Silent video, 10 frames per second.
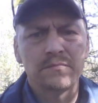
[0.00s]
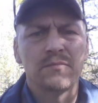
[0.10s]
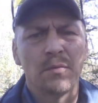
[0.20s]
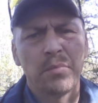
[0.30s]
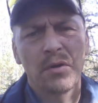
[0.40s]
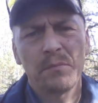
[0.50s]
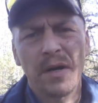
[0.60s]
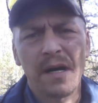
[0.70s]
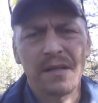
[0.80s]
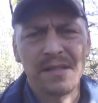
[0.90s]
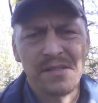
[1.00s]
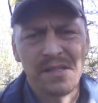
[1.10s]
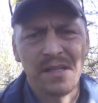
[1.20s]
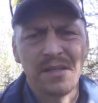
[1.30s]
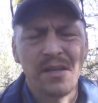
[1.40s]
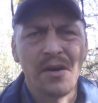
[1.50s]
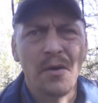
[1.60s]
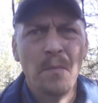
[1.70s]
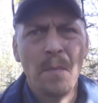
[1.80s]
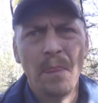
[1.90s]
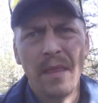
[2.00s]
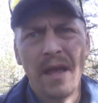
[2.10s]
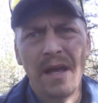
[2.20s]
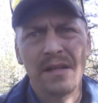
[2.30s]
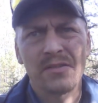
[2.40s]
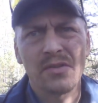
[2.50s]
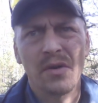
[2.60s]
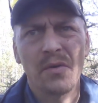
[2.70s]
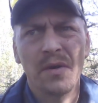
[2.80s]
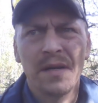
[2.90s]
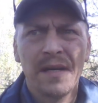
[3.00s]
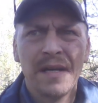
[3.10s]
the burn pile incident, you know, and so